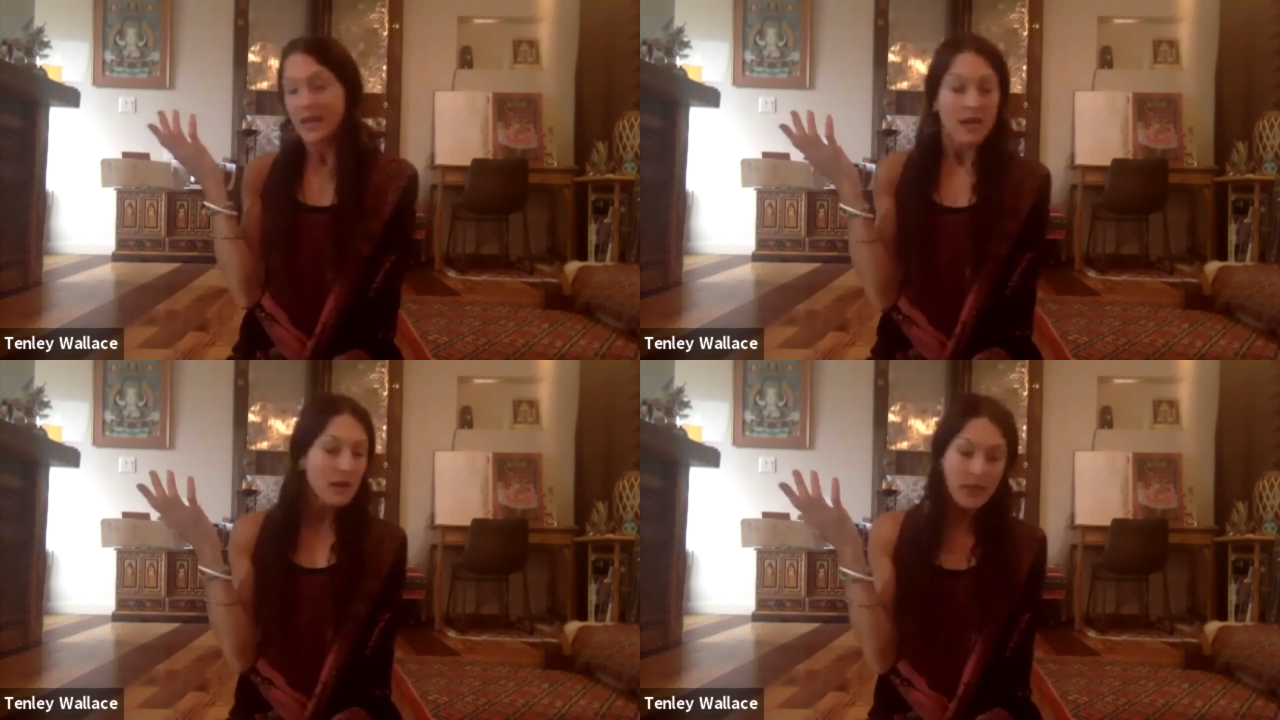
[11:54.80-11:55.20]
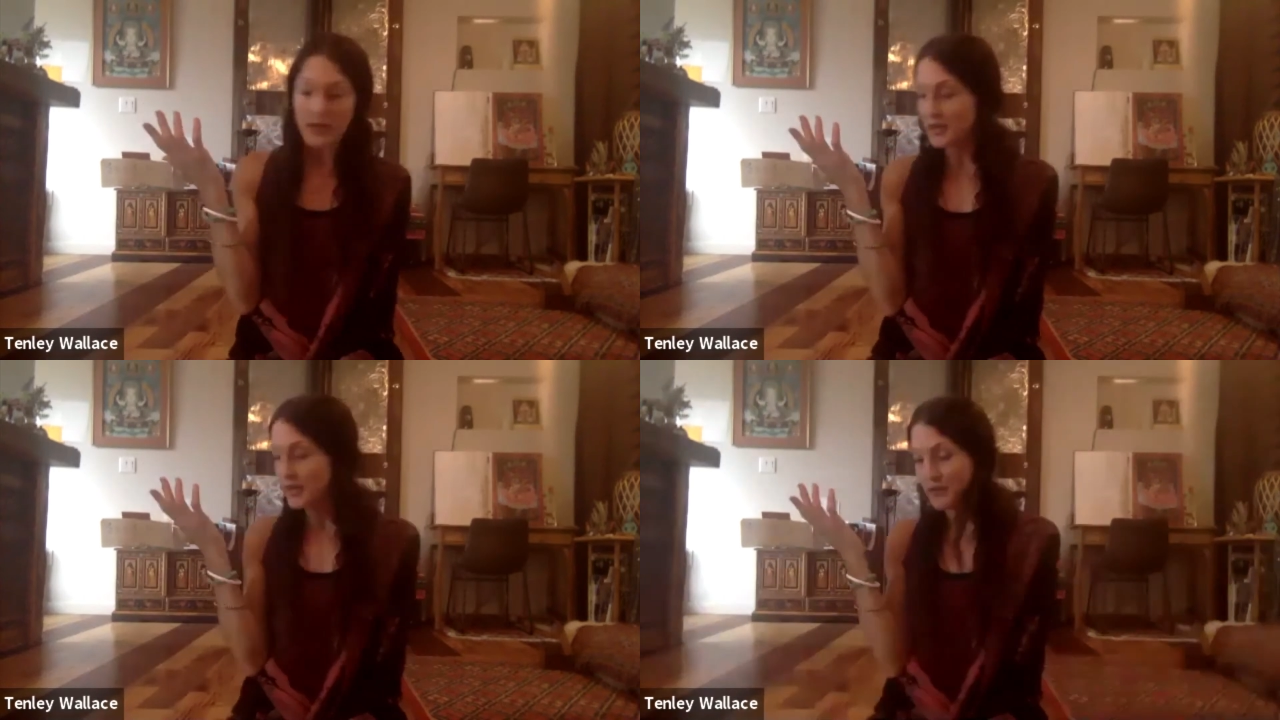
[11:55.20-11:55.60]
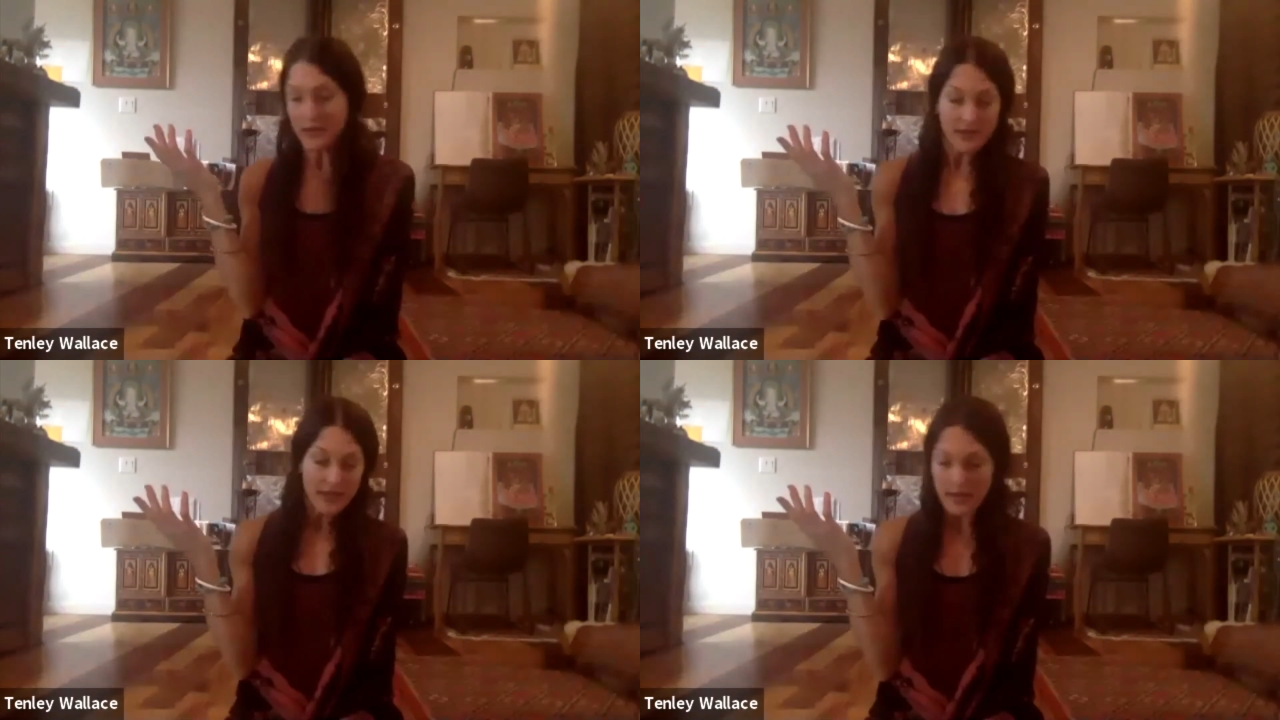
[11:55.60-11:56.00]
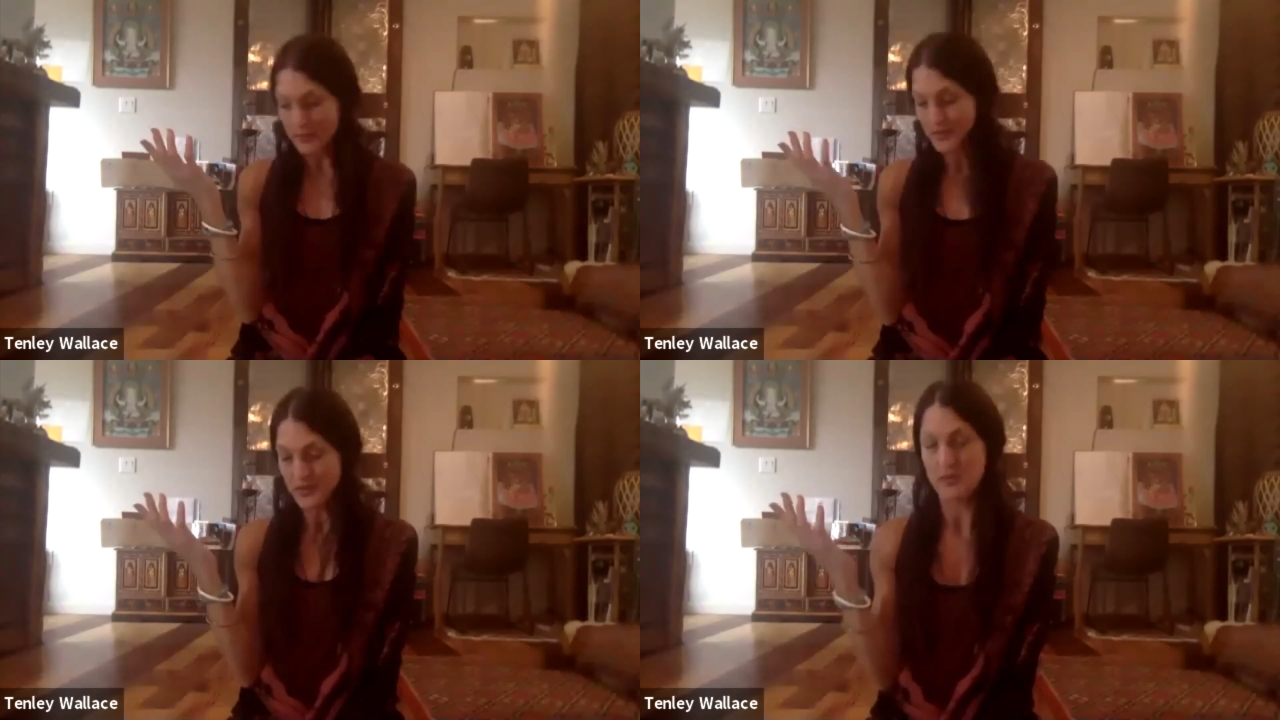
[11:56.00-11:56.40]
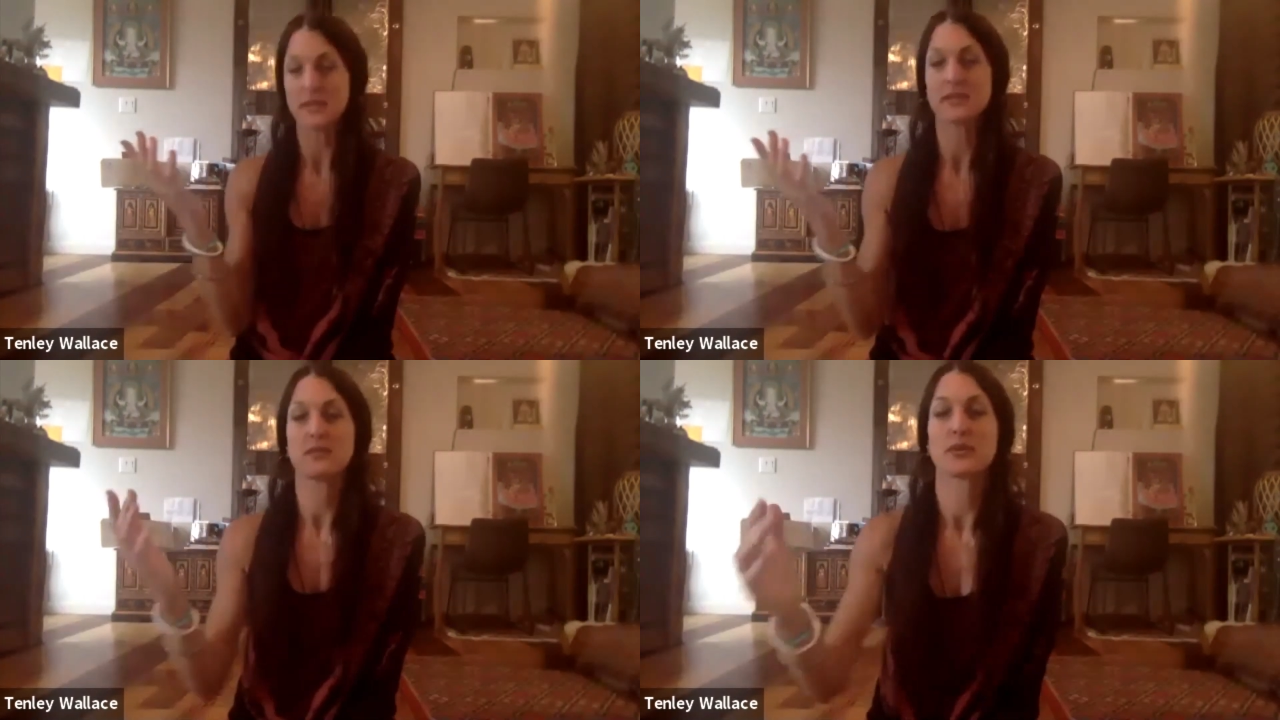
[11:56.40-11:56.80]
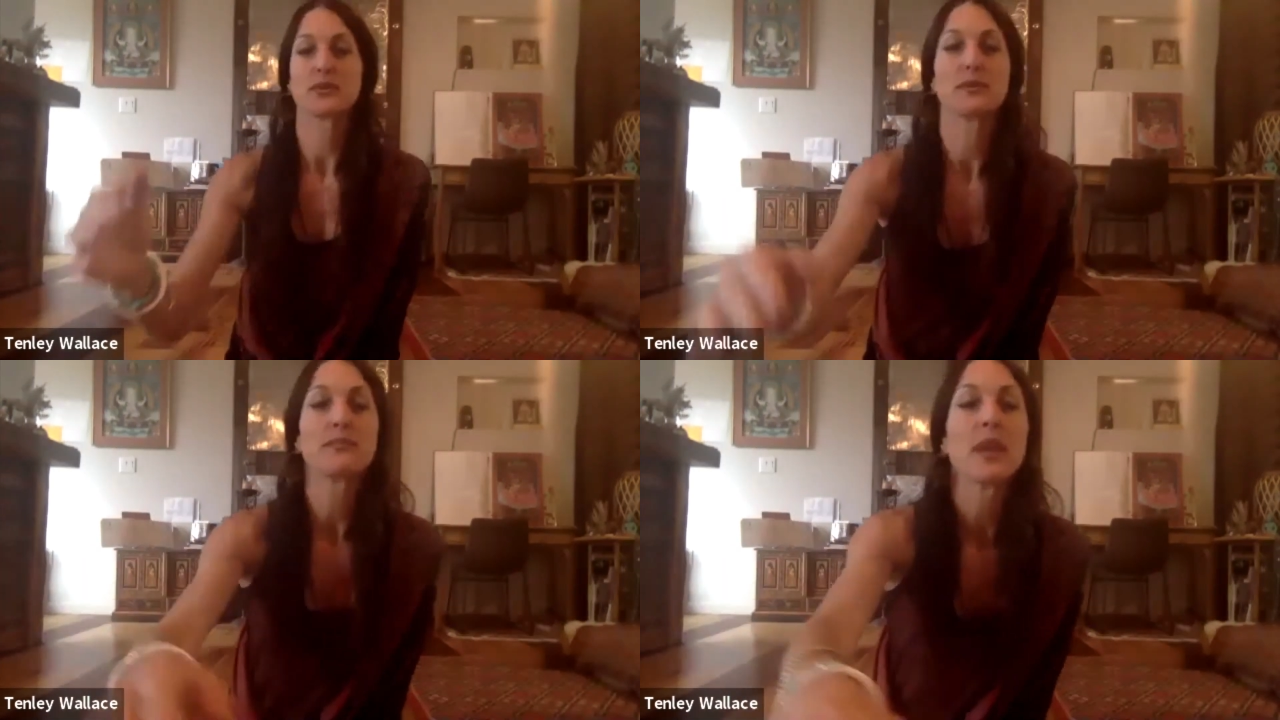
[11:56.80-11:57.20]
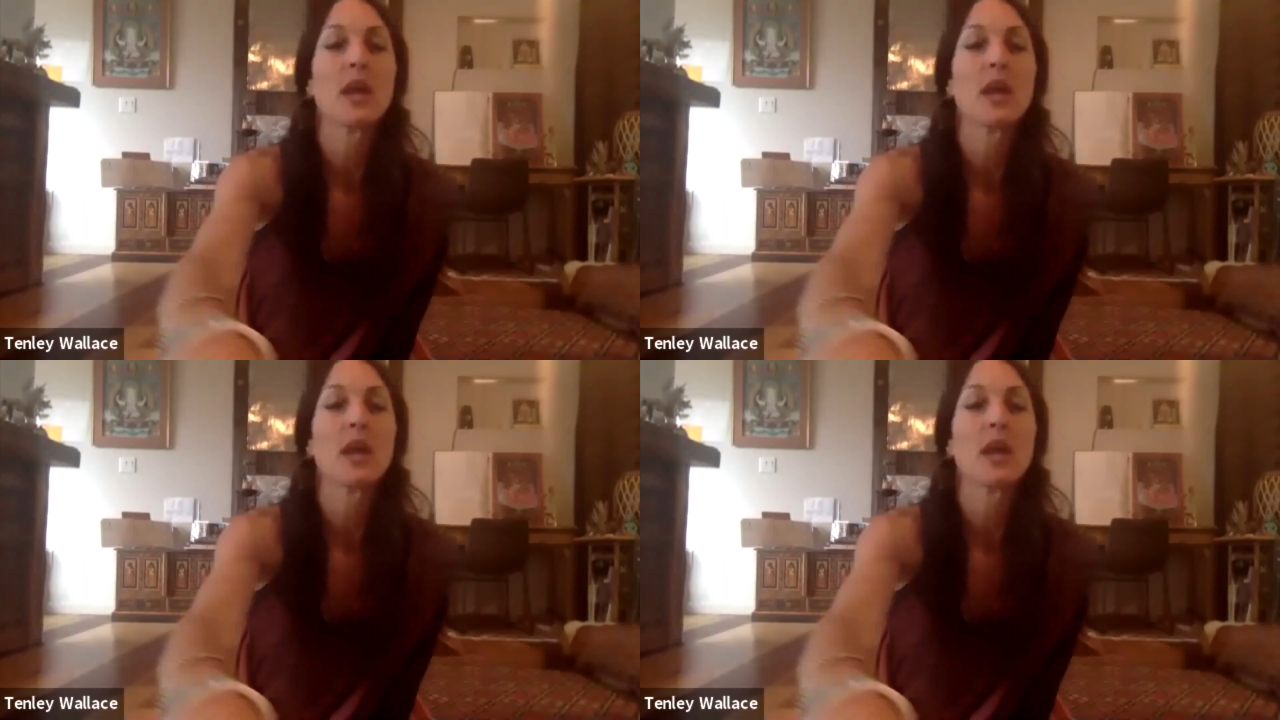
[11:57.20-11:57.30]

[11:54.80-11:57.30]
apparently everything happens for a reason, we're told.